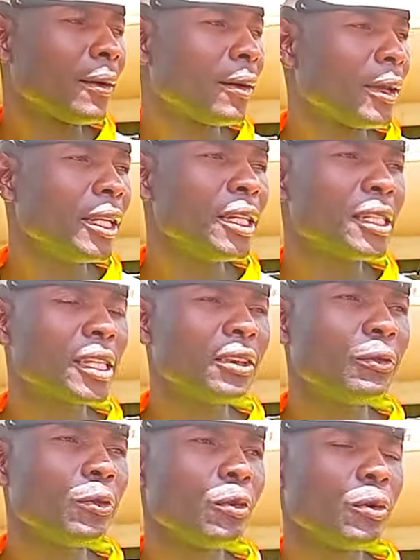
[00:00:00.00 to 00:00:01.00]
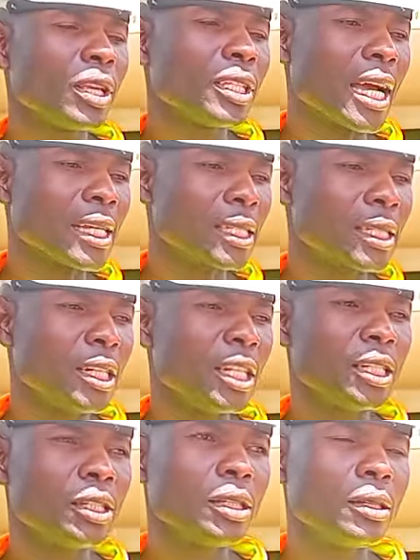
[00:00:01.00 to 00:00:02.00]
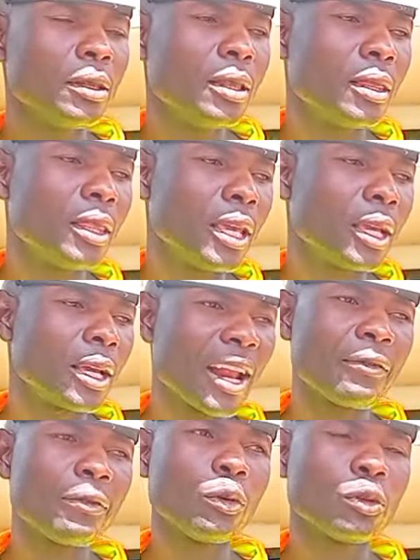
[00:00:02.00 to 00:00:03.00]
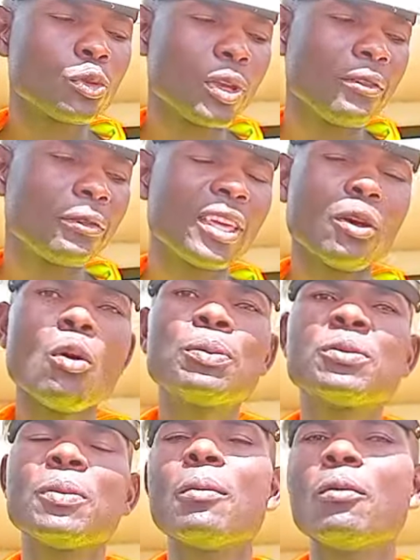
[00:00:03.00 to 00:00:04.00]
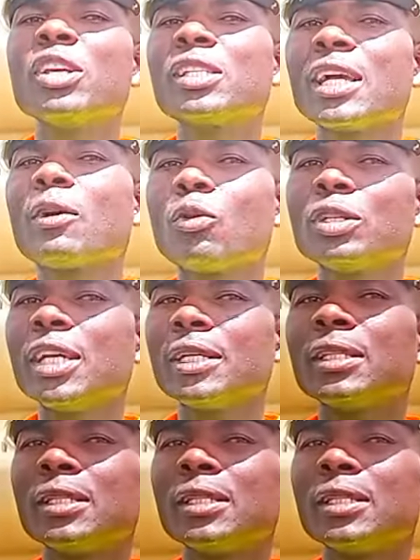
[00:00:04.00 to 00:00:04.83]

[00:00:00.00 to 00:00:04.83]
in Sifu, we just need the gravel to have the optimum moisture content.